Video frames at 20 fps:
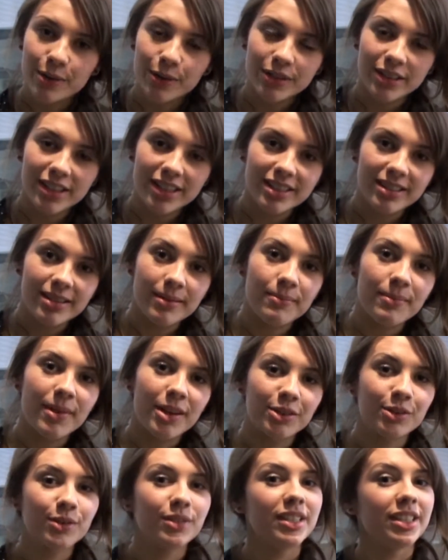causes the
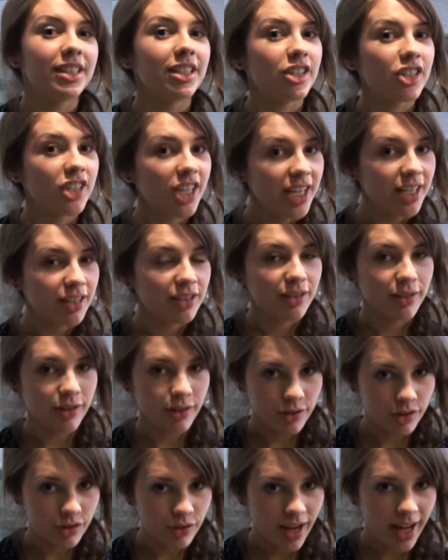muscles in the cheek to
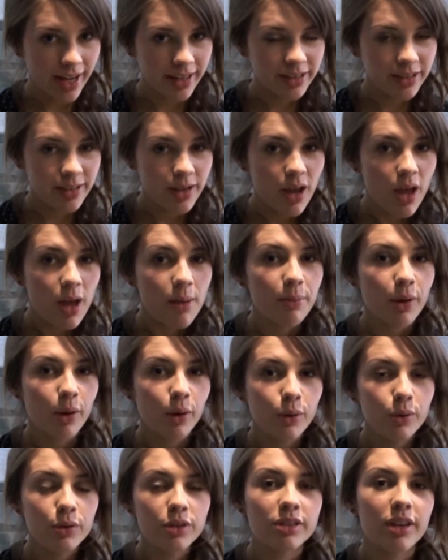contract,
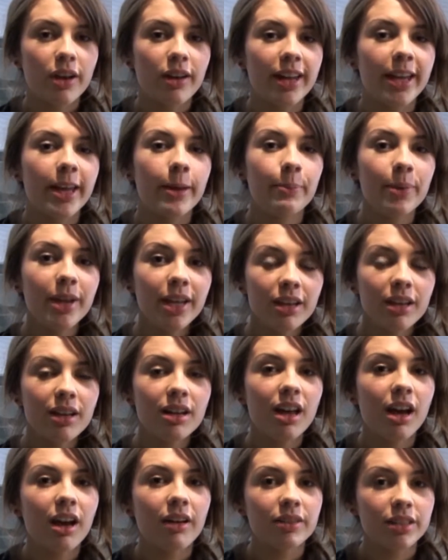but also the
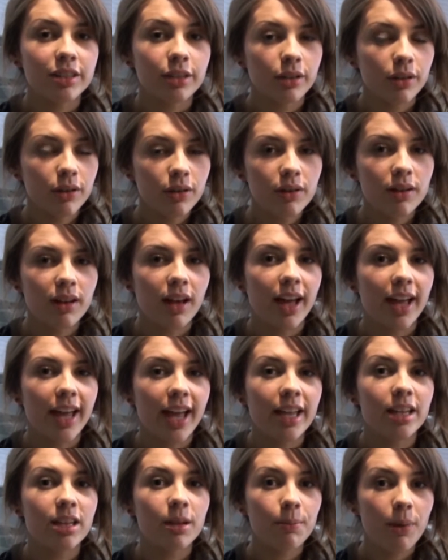orbicularis
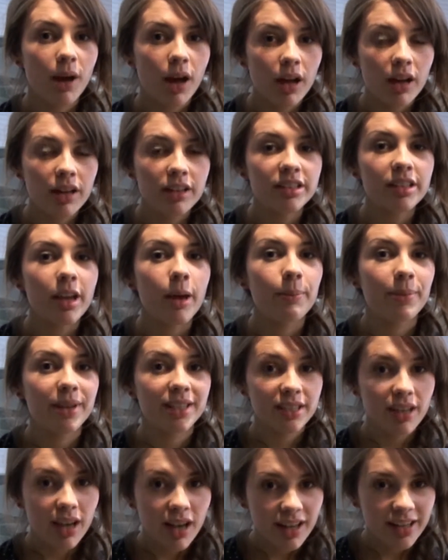oculi and the pars
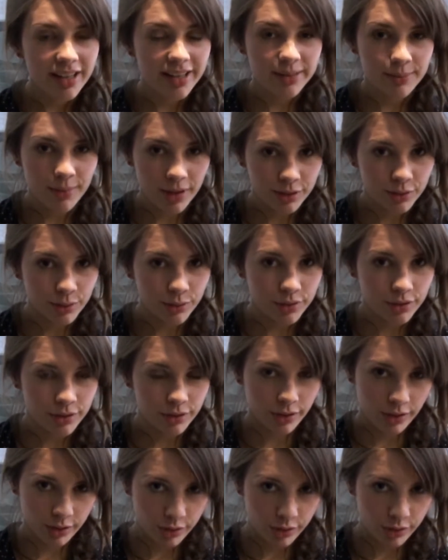orbitalis muscles to